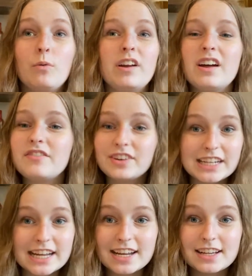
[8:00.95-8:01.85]
Whatever
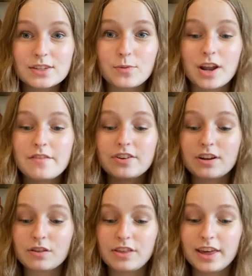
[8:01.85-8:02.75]
it is, whatever
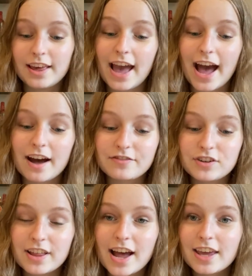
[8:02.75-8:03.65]
you're thinking
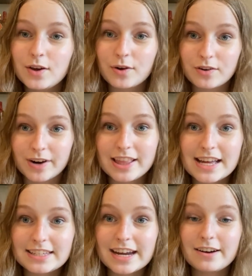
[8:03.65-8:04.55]
after that, you want to write
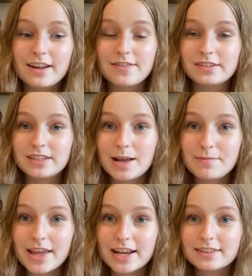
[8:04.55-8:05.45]
that down. And the
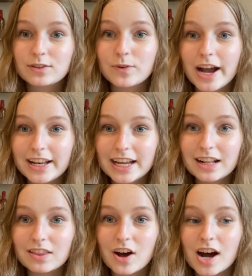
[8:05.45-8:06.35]
same thing as the
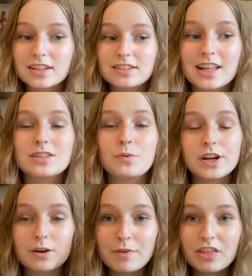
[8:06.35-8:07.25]
write-in thoughts. That's what
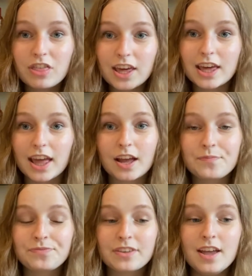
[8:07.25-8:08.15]
you're going to be
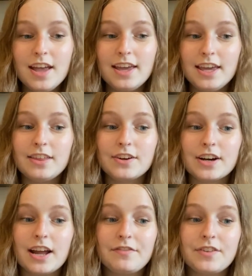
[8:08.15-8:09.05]
thinking.
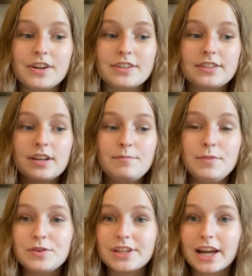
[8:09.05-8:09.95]
Either if there's
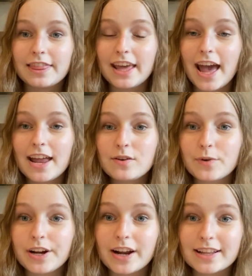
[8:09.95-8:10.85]
music at the end
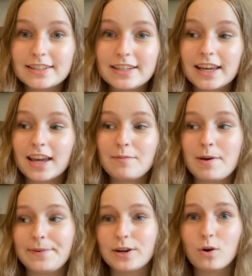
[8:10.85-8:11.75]
where you're not singing,
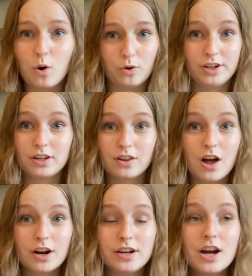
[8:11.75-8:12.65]
maybe you're holding a
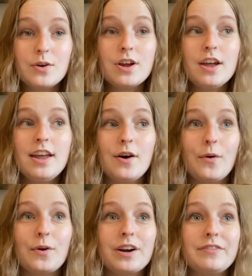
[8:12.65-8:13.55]
long note,
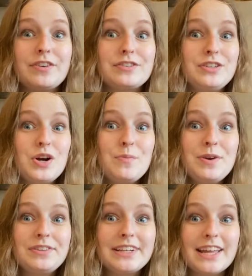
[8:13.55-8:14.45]
or if there's no
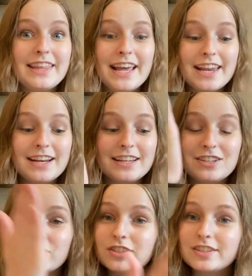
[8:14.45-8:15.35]
music at the end and it
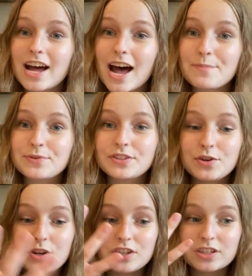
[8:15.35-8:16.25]
just stops,
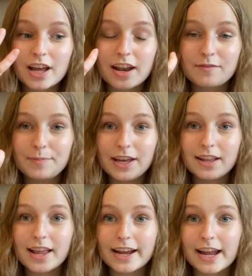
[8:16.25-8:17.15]
you can just kind of be
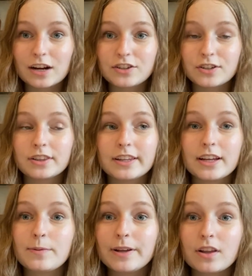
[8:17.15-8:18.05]
in that character a
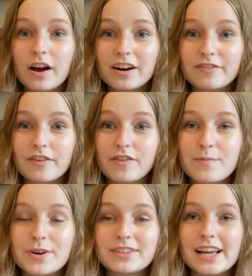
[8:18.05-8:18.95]
little bit longer for a few
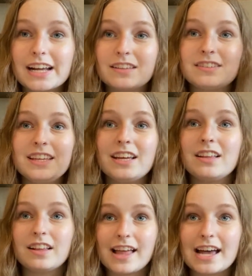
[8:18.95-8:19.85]
more seconds,
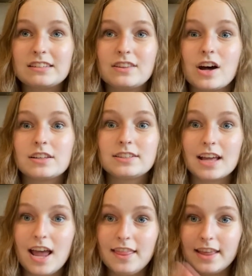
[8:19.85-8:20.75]
thinking the last thoughts,
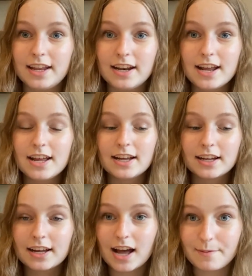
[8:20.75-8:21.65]
and then
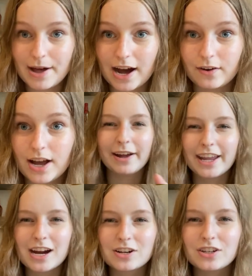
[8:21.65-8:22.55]
come out. By
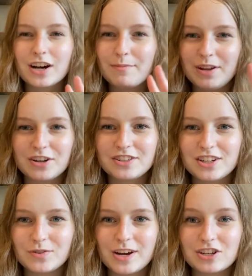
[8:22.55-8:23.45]
character, I mean your
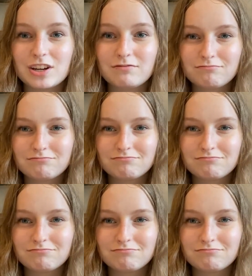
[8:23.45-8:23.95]
situation.